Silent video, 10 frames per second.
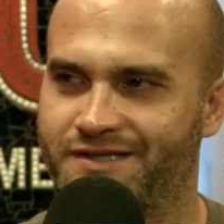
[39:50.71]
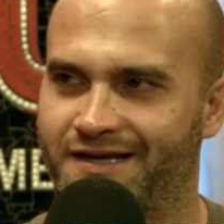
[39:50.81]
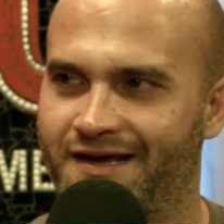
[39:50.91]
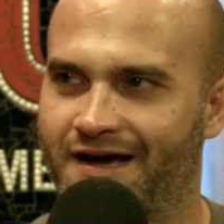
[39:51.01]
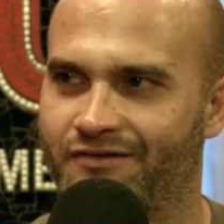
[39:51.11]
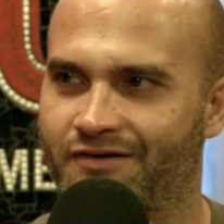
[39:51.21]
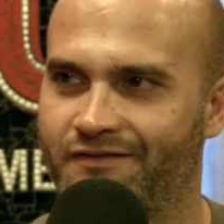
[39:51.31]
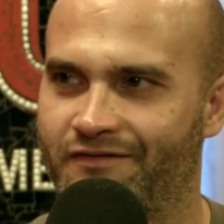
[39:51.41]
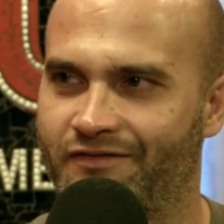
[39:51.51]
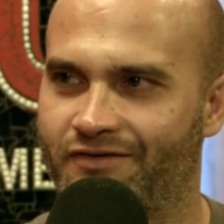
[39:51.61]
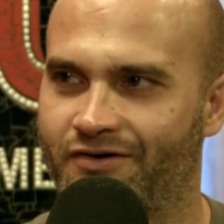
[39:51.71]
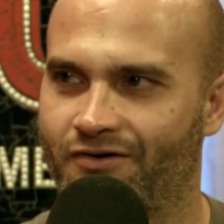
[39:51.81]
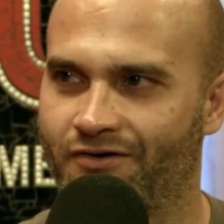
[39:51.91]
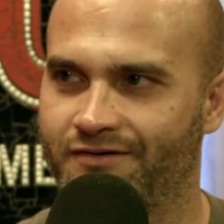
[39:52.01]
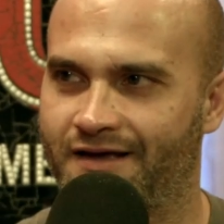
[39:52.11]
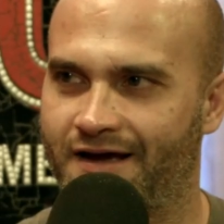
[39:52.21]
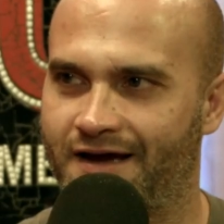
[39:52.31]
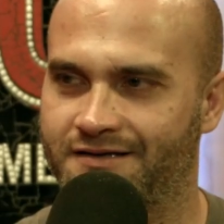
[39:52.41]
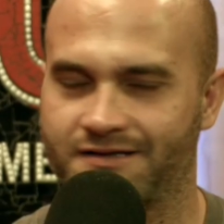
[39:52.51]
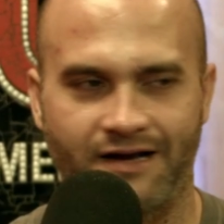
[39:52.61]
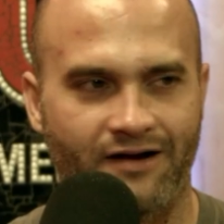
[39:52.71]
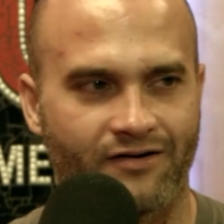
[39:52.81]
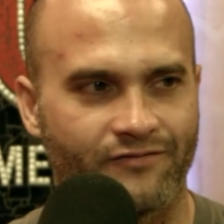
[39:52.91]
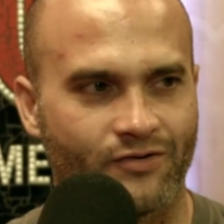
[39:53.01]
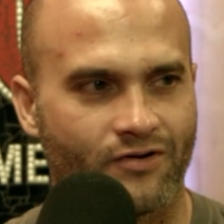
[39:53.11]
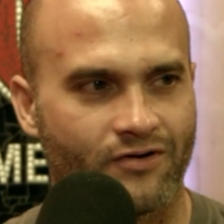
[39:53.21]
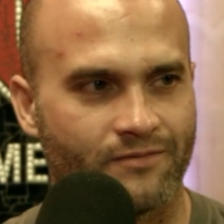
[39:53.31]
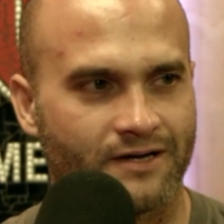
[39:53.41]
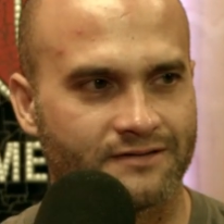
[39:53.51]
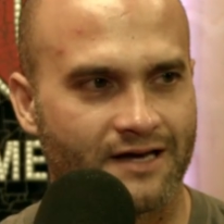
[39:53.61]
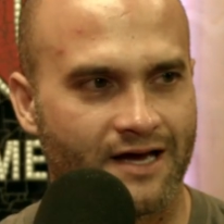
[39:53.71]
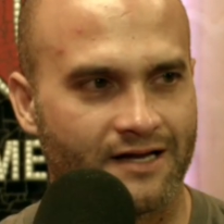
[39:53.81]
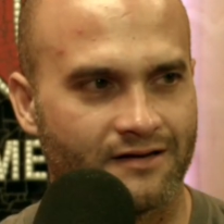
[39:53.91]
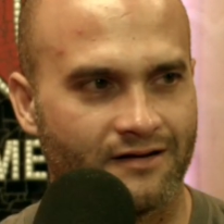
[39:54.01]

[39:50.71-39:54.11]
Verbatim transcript: together? I've never even heard that. Aaron, have you heard about that?